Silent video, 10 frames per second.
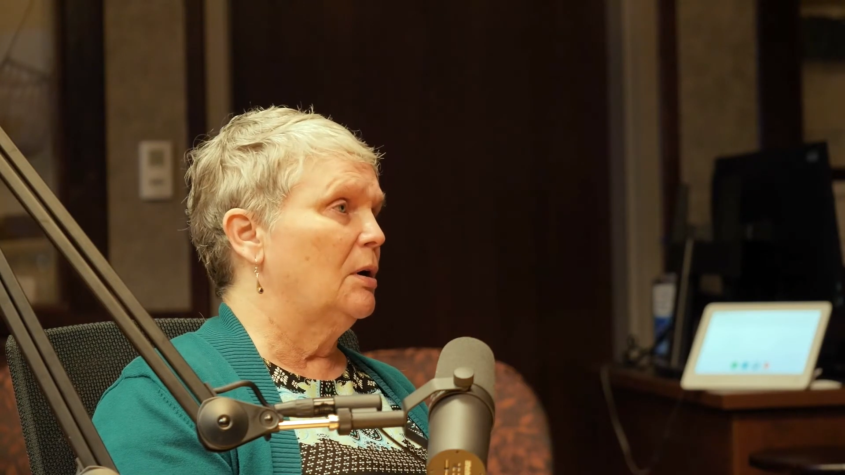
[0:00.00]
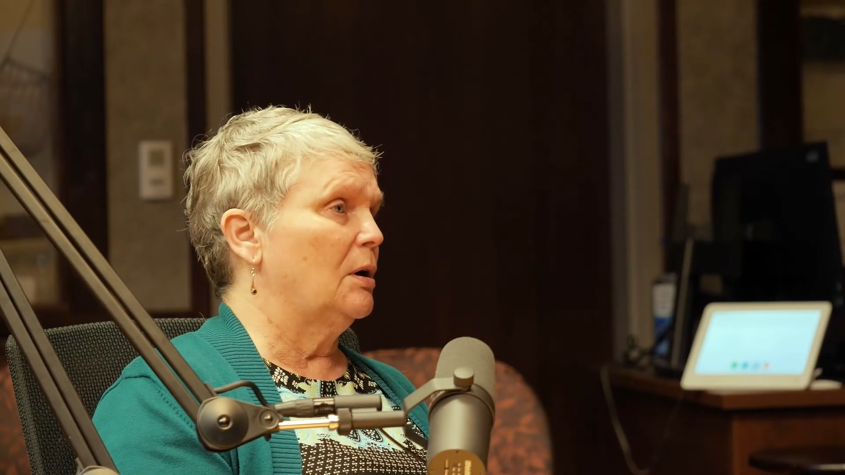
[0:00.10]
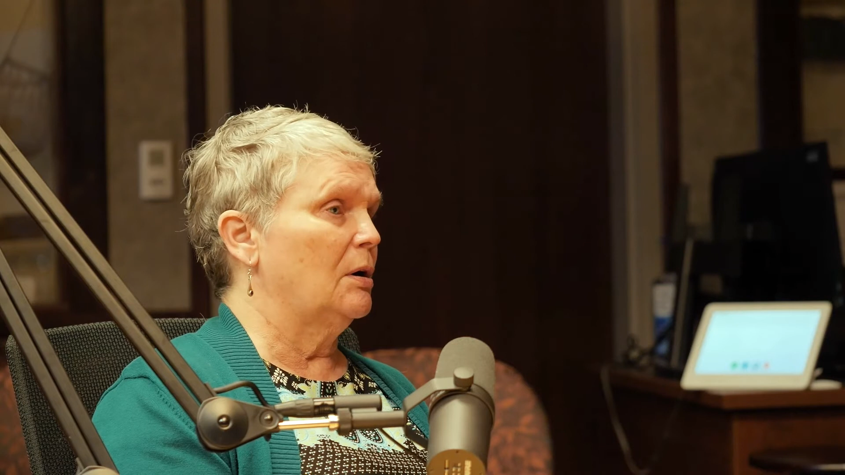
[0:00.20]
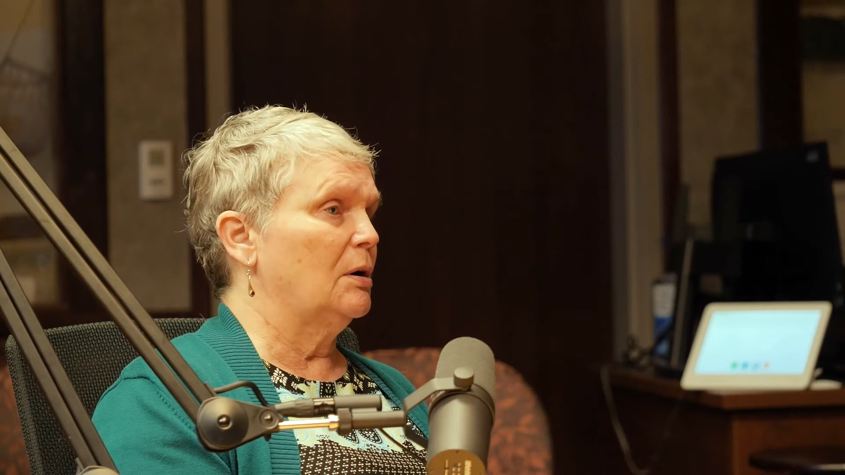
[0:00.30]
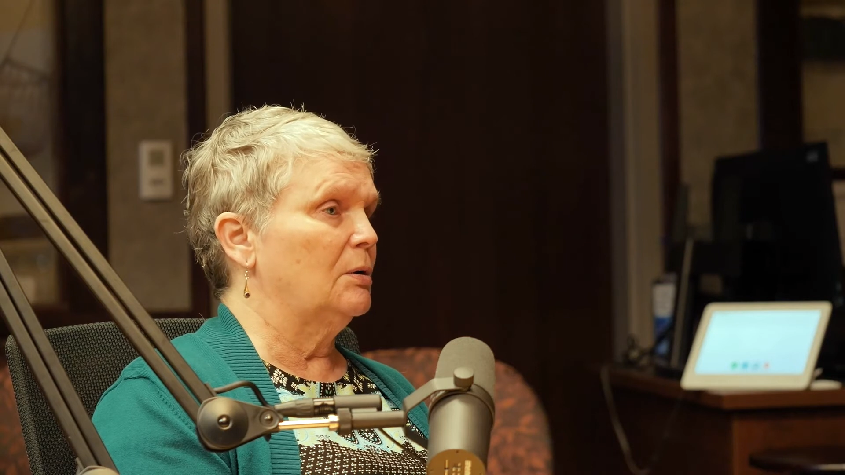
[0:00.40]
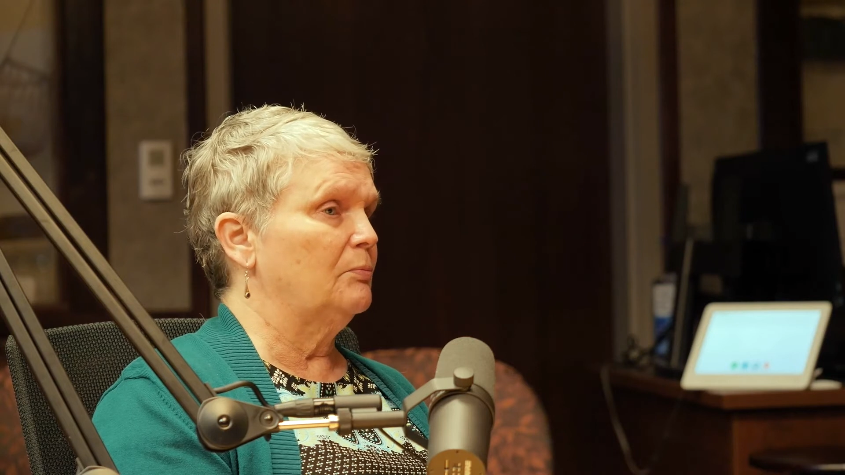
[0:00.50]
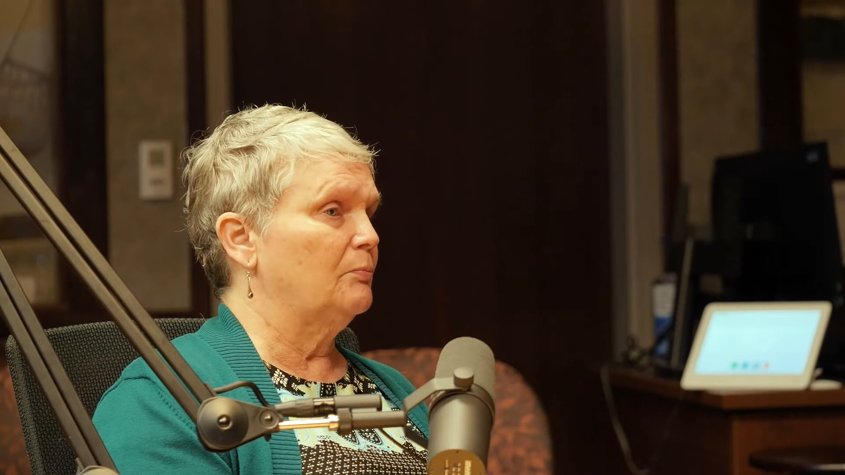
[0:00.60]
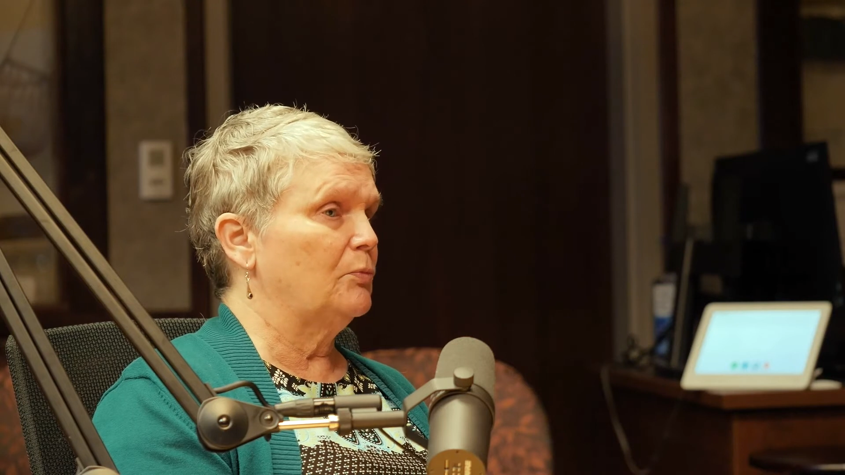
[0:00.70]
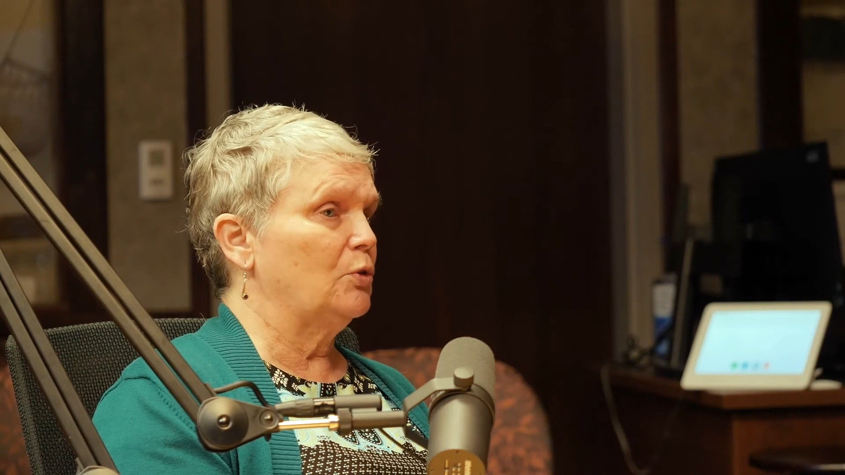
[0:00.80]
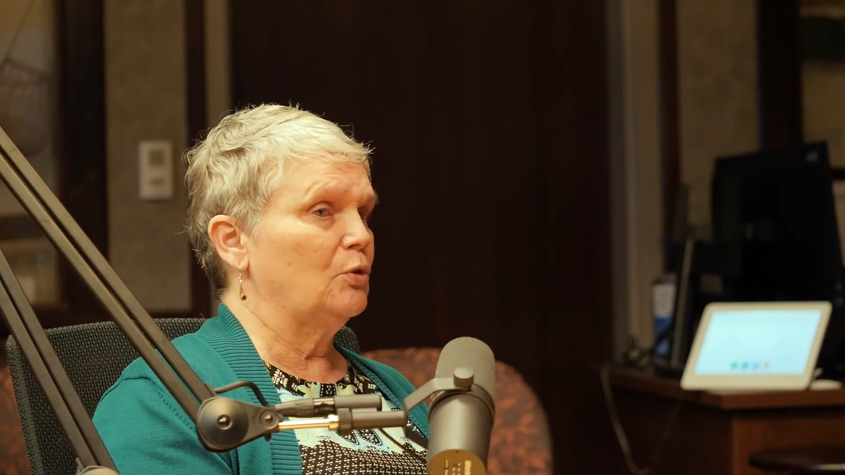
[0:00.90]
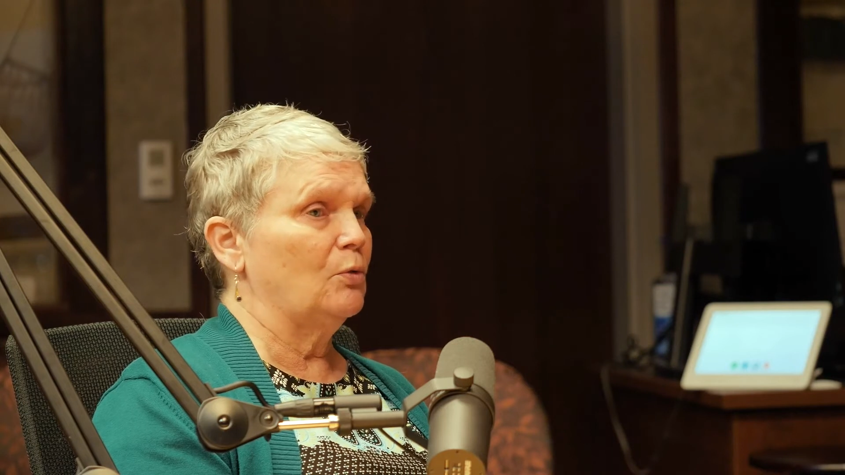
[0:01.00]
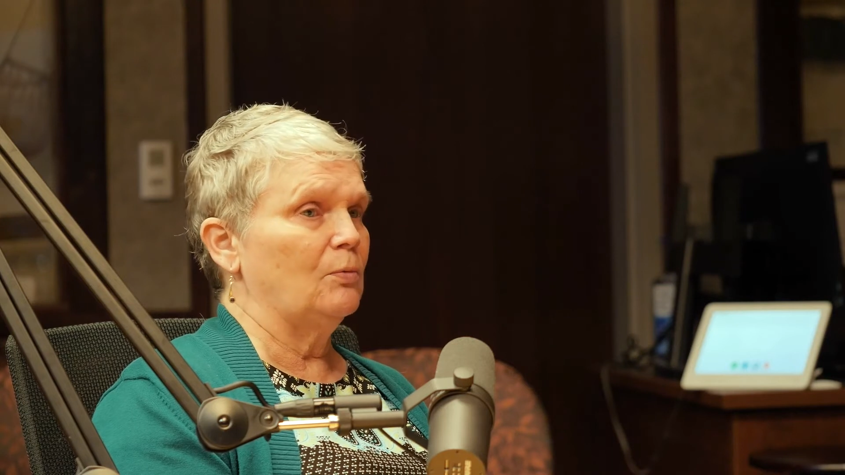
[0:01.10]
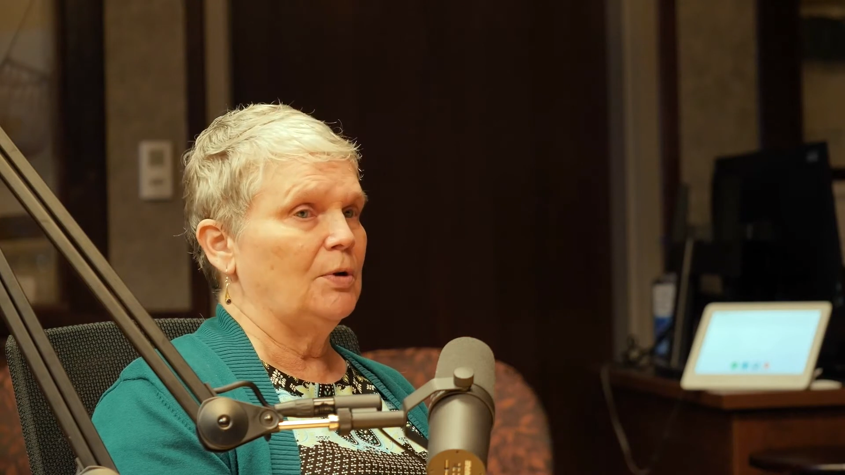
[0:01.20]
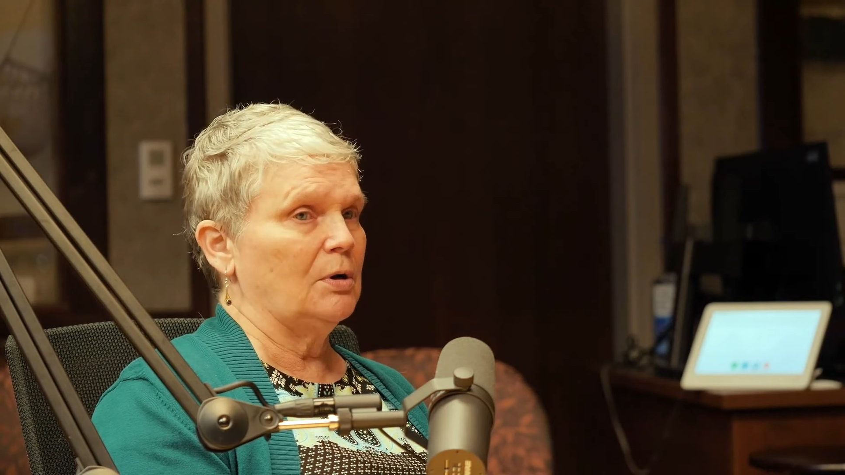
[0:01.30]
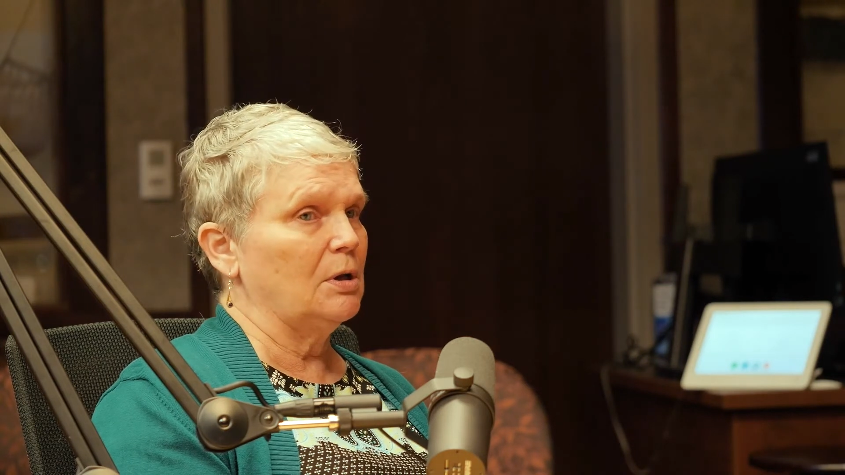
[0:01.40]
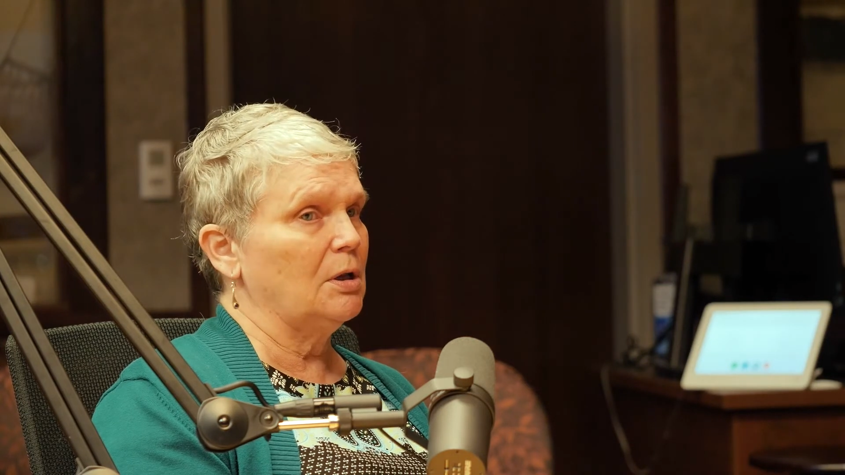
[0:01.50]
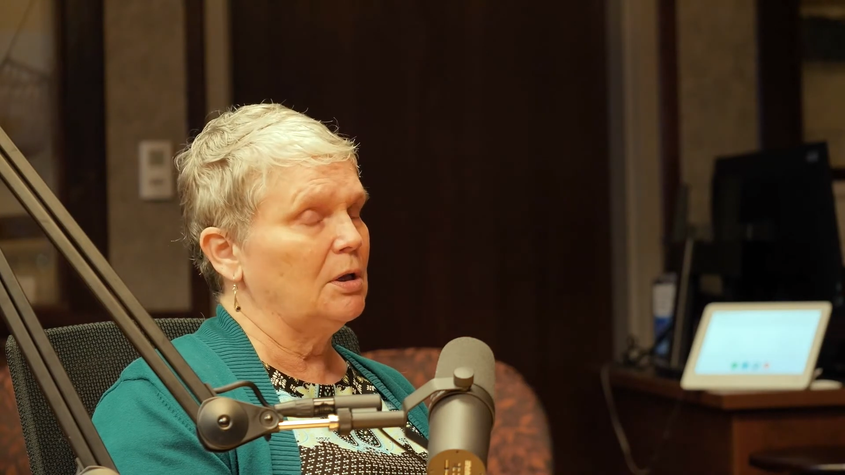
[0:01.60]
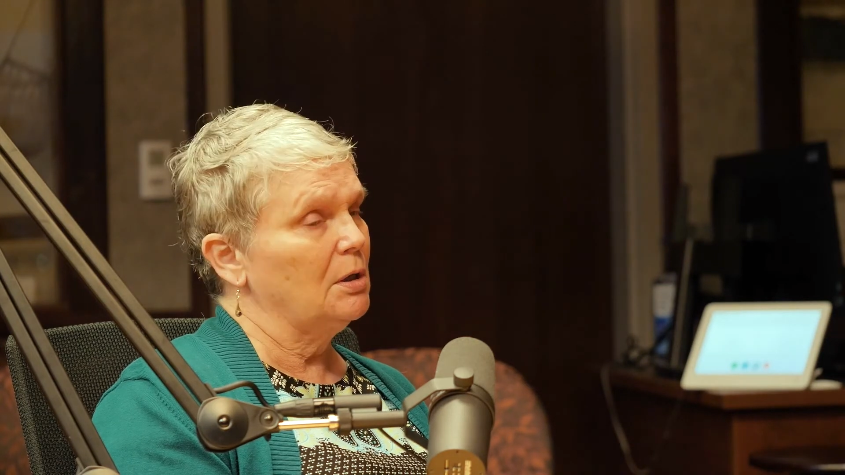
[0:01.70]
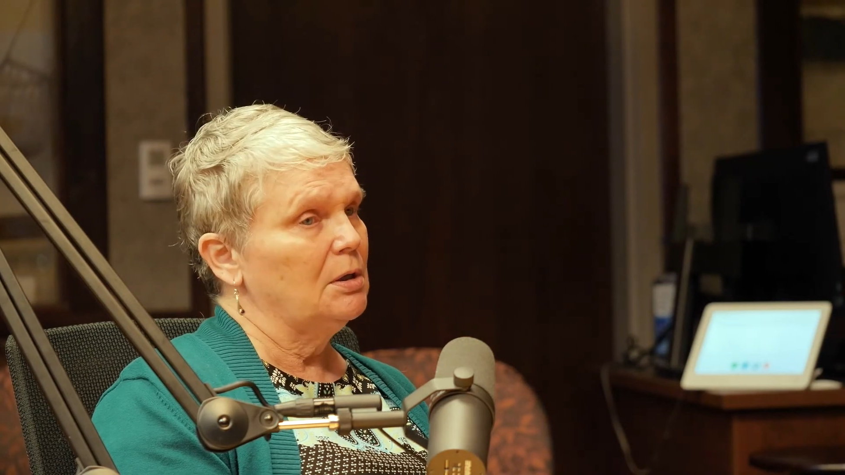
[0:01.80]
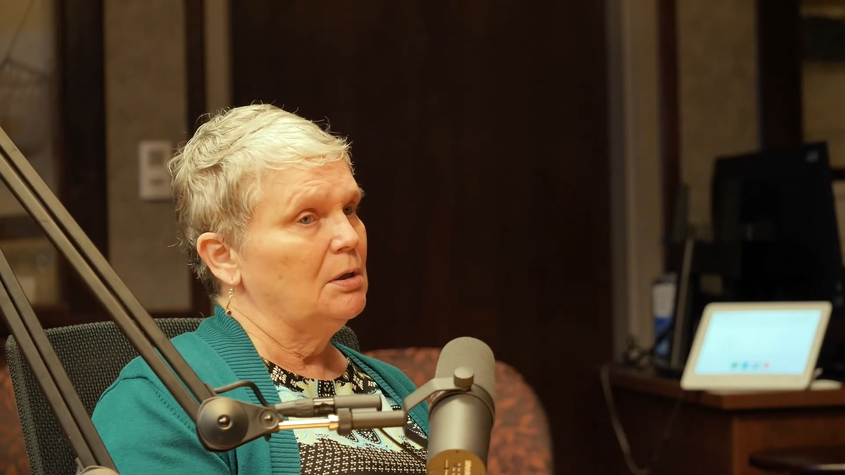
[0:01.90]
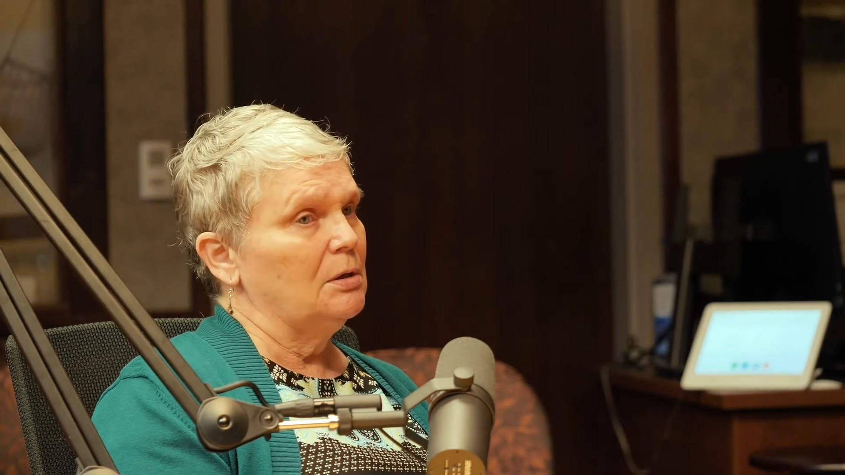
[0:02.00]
very